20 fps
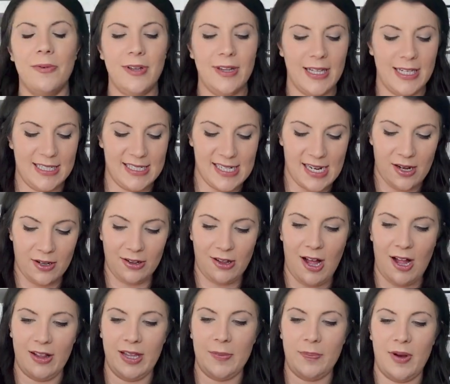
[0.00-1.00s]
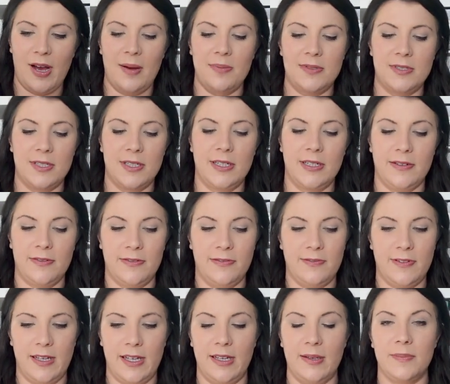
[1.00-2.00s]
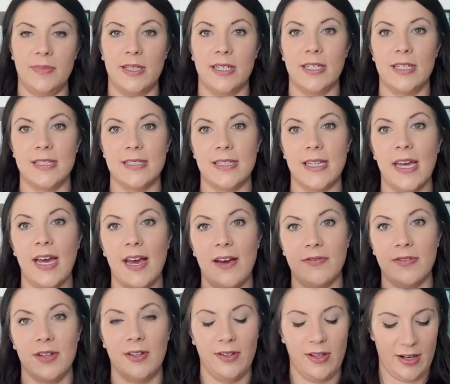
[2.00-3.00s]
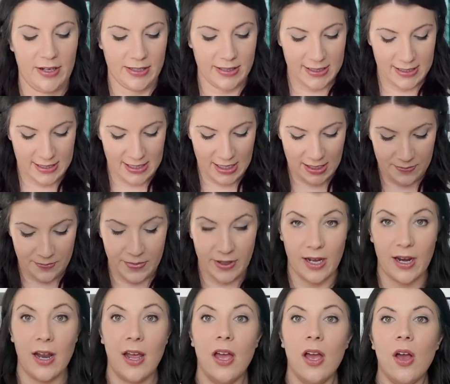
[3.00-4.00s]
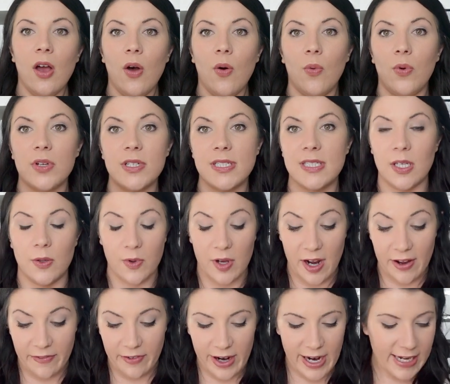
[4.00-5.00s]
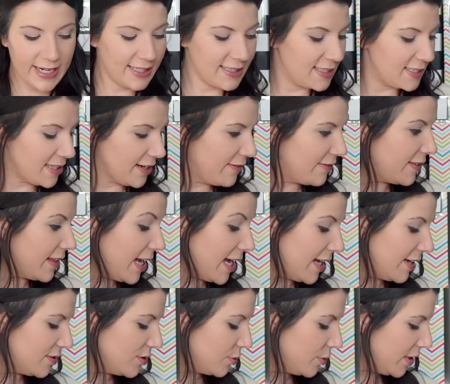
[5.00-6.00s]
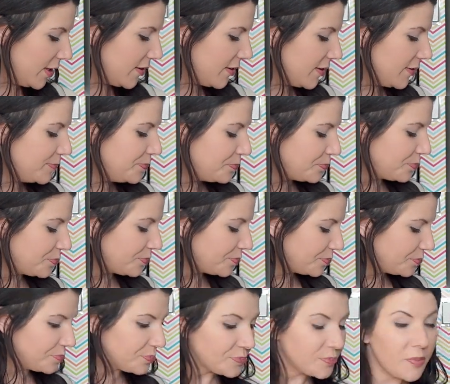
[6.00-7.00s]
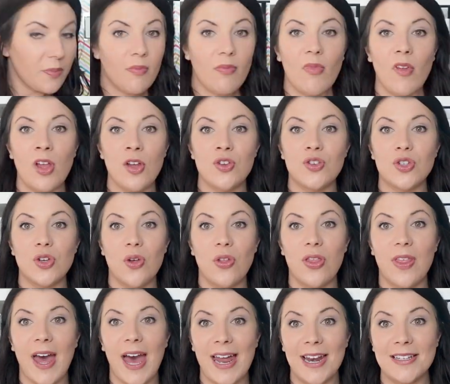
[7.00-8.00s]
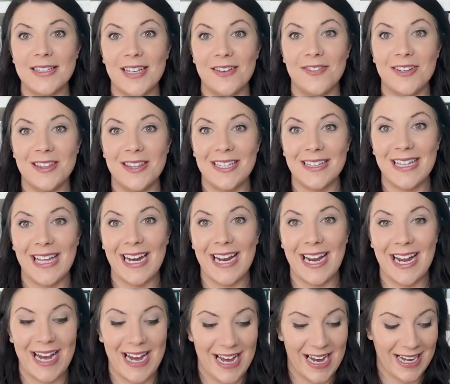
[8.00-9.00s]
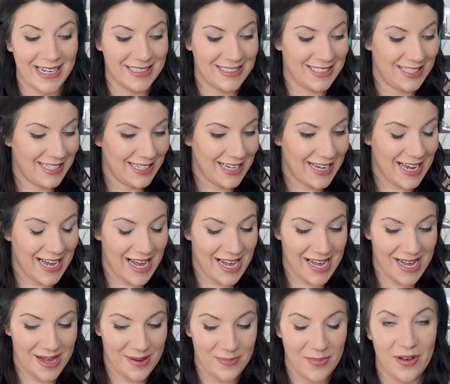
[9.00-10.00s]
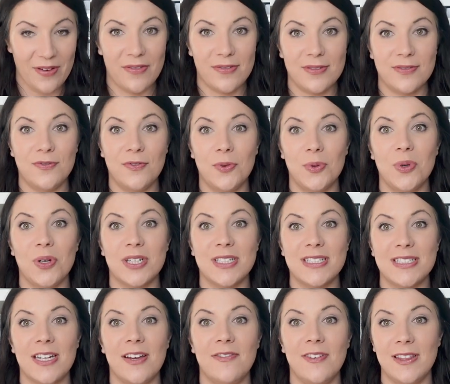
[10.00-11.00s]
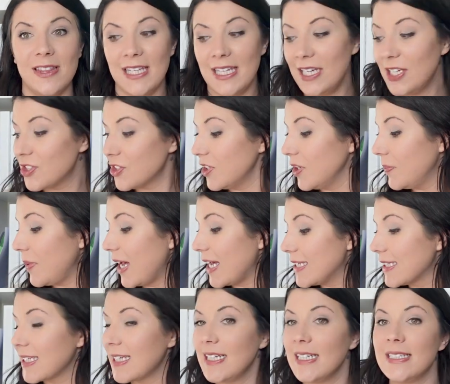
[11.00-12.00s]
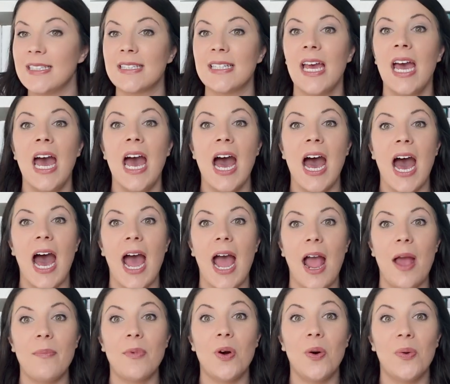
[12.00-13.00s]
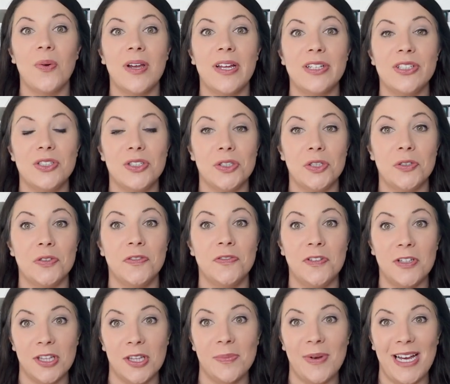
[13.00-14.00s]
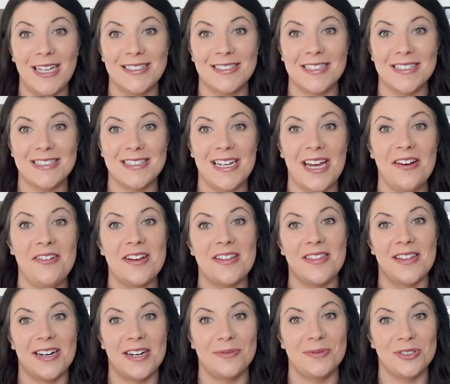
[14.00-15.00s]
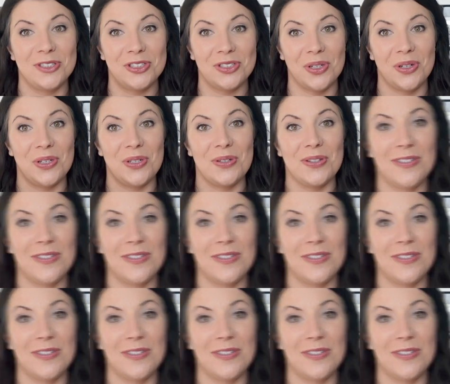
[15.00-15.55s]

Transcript: really doubt lollipops are gonna fit because they have the long stick, but we'll see, whatever I can stuff the eggs with. So that is everything that I got for stuffing the Easter baskets. I'm going to fill the baskets now, and then I will show you